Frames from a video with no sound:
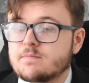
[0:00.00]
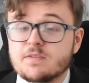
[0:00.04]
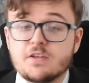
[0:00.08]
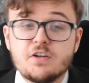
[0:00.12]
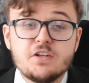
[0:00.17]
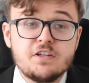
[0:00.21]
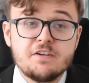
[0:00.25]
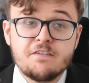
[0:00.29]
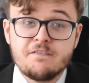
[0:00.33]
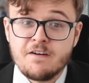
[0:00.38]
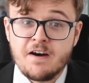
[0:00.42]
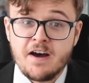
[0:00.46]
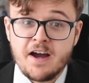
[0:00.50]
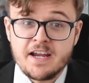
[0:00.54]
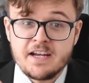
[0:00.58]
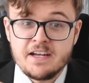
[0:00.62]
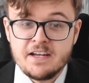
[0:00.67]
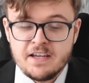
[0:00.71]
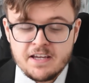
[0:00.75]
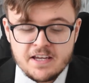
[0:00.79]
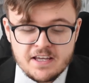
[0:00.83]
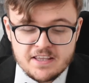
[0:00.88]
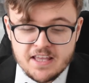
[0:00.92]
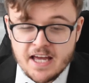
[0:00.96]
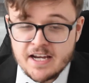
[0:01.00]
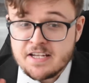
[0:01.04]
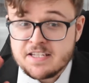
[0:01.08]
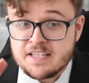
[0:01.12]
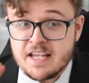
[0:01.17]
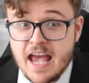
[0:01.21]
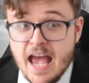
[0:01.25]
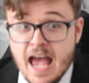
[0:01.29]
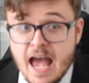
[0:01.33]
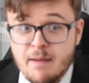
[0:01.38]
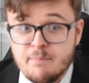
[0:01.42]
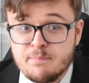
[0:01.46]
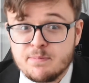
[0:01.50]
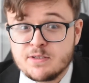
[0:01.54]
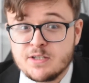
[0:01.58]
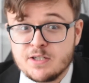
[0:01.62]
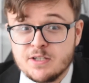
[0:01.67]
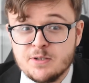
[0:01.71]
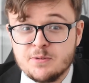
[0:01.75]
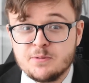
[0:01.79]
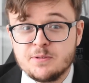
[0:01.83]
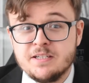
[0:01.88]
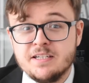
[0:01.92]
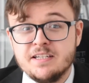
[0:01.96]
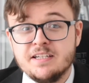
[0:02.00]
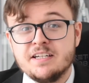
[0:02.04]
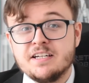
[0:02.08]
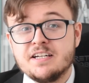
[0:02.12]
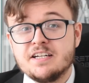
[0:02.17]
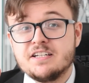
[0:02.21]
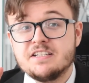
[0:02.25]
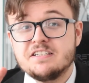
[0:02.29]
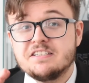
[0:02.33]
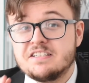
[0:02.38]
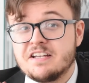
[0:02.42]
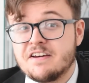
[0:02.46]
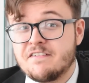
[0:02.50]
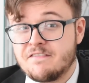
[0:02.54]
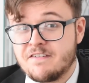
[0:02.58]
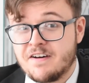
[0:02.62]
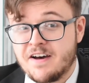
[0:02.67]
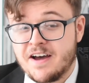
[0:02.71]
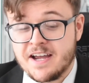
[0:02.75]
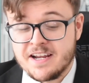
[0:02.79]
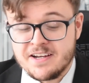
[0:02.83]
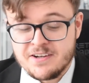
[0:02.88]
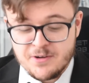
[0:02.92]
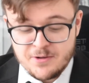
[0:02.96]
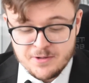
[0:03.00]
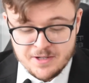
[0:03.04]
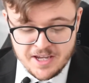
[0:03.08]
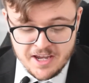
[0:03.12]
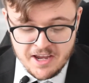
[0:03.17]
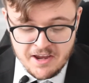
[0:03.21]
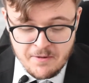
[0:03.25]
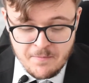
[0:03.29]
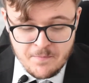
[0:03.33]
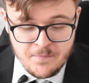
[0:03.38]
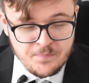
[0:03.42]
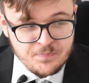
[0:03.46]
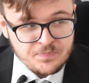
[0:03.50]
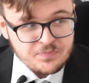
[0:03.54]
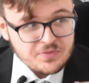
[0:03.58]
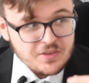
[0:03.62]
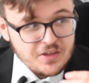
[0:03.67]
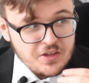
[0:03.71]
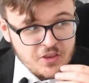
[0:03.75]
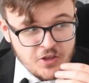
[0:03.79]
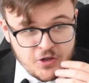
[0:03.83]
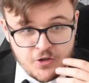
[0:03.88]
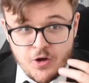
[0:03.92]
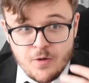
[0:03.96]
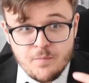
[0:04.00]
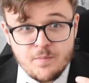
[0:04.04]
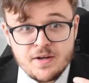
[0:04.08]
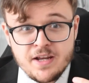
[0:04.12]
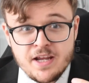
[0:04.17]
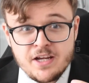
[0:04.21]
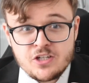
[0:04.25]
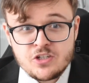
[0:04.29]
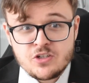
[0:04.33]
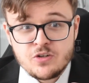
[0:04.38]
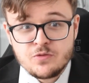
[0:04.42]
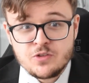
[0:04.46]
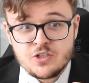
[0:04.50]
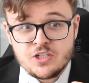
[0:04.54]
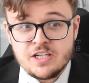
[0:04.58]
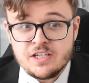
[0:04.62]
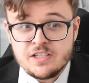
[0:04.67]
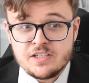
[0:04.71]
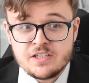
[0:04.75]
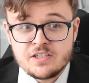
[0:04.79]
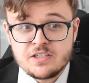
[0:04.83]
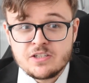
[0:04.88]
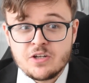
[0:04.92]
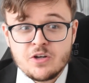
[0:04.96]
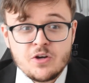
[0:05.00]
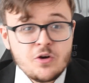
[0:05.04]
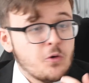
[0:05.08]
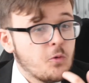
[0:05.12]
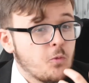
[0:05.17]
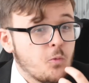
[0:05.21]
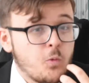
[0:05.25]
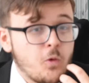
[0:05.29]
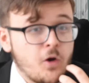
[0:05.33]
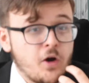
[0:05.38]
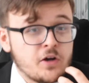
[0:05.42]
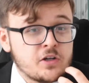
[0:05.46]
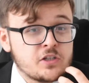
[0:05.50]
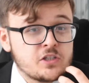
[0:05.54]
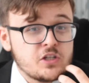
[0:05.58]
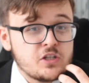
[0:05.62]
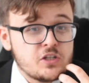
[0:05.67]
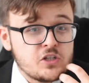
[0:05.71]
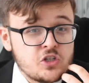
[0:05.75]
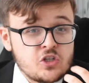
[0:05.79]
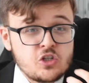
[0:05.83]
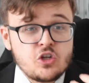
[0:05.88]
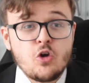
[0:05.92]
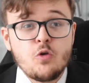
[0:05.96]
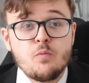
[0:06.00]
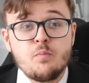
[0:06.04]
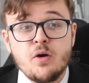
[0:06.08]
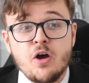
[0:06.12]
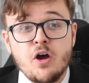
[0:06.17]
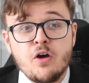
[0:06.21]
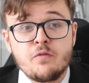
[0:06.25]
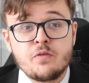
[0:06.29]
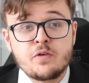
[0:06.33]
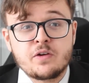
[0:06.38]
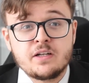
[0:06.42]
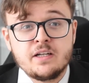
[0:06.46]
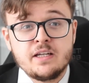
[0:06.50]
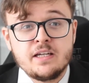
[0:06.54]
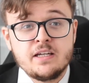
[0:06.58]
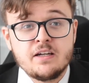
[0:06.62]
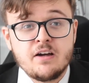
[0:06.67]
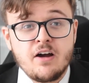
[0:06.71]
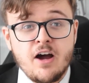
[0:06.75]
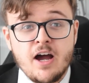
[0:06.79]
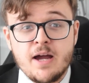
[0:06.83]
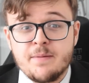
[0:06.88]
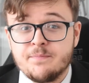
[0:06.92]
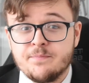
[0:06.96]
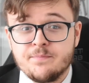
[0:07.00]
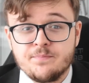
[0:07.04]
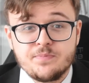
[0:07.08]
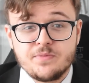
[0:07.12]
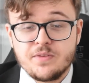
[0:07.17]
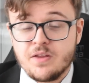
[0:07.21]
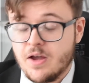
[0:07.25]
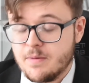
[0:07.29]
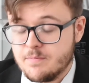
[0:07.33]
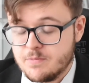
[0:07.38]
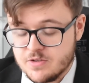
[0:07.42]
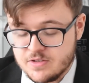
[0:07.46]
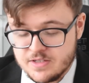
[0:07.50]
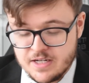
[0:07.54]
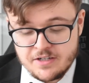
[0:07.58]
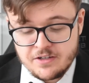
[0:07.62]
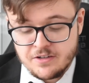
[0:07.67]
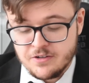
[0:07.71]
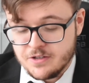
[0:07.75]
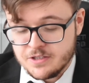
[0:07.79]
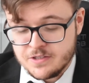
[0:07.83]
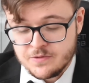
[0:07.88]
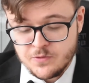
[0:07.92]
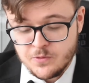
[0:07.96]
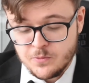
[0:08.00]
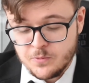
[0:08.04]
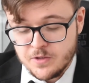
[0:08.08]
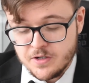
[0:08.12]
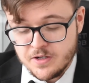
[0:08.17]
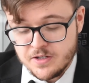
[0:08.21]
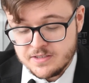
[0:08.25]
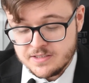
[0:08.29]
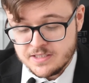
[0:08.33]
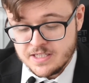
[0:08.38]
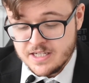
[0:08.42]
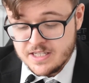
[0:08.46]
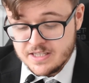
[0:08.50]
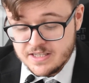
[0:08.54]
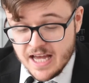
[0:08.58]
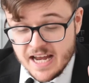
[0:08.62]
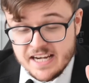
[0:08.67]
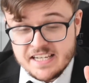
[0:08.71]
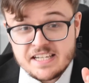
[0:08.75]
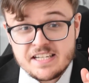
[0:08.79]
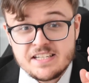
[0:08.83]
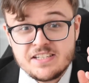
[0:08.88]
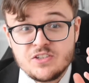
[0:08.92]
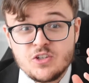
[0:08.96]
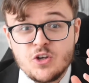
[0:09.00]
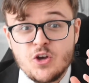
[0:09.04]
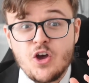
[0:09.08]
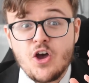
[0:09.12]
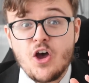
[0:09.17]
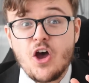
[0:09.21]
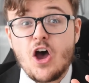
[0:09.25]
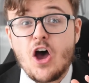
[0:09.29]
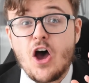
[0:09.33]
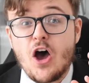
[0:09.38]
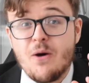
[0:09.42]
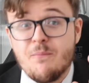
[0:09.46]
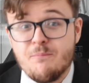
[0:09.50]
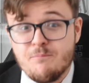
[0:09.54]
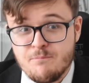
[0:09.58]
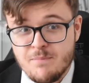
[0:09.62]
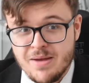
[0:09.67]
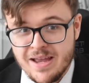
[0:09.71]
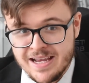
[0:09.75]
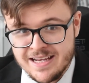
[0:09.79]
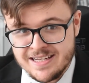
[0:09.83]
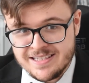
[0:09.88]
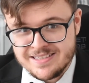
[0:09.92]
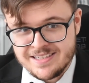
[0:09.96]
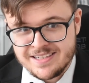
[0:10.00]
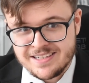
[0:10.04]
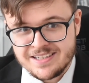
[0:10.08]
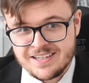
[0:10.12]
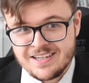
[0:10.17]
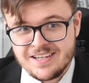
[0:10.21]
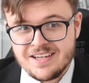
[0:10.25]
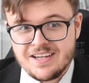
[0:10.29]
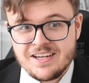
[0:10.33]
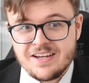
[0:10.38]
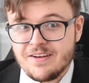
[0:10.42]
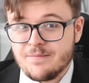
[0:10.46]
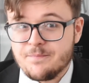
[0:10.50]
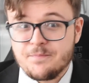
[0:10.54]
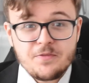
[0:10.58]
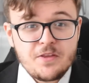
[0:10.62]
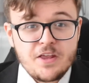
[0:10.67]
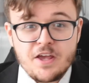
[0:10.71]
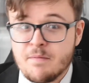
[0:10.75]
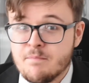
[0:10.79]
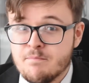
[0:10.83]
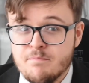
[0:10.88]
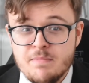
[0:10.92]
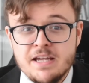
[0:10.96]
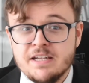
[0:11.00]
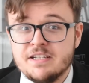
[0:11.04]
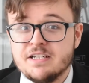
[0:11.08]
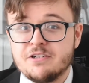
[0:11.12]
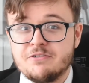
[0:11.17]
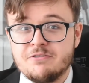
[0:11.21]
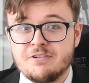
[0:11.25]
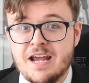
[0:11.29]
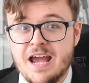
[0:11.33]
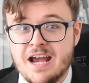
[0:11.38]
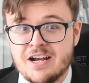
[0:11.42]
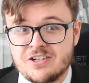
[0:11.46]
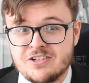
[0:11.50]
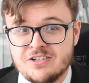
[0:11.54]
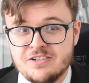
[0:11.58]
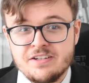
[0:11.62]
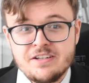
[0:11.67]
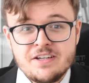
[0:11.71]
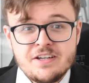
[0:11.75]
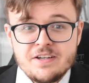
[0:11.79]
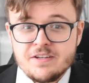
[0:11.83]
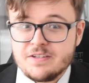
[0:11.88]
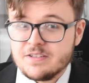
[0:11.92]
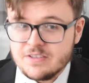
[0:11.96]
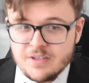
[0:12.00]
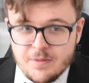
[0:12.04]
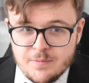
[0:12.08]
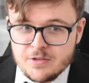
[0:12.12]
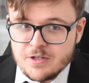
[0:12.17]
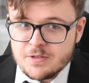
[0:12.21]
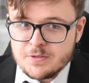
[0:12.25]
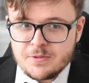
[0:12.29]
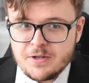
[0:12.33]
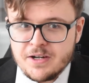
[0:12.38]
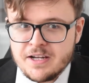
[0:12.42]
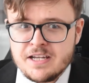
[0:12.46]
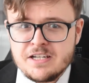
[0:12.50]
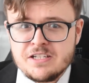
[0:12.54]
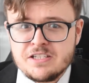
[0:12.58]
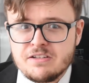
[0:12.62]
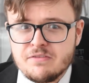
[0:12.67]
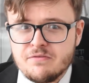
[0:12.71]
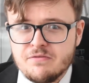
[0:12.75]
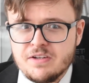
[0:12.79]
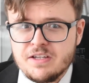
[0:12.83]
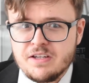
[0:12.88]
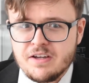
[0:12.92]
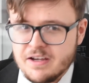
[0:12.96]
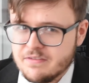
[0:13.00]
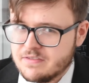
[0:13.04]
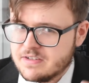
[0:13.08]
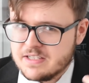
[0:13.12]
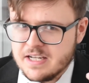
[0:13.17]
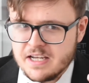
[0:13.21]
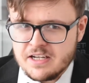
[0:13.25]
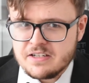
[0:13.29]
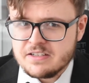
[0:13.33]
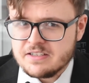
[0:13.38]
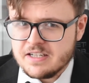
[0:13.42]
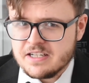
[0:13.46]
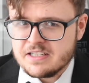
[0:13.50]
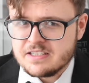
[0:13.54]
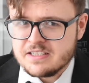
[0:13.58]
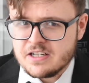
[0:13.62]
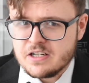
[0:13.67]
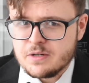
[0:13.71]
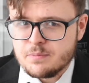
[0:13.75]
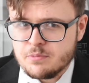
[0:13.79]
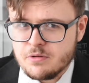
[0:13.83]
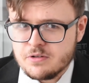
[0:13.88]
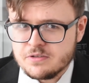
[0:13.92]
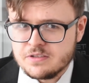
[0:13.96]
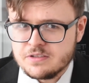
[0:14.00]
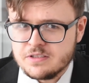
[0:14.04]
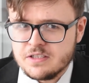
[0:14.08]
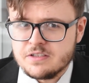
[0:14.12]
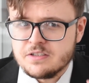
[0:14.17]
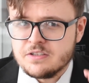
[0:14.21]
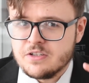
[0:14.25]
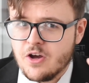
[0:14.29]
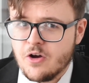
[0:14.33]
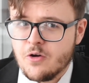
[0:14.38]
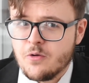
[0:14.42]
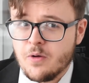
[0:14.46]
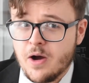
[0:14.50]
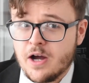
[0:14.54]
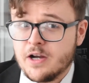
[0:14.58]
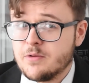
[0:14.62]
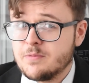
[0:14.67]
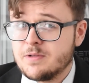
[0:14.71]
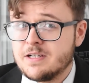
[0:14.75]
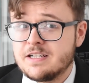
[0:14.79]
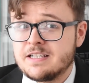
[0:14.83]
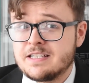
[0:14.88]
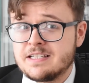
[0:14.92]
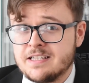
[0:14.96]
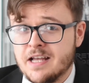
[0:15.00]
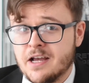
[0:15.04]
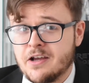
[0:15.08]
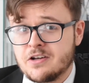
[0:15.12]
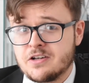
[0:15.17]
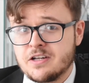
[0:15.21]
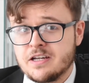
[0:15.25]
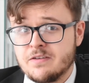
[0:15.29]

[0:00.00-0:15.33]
Divine. That is absolutely divine, okay? The combination of cheeses works so perfectly, I'm just at a loss for words. That is amazing. Immediate reaction. Sometimes when I eat something, I have to take a second to process it. No, I don't need a second to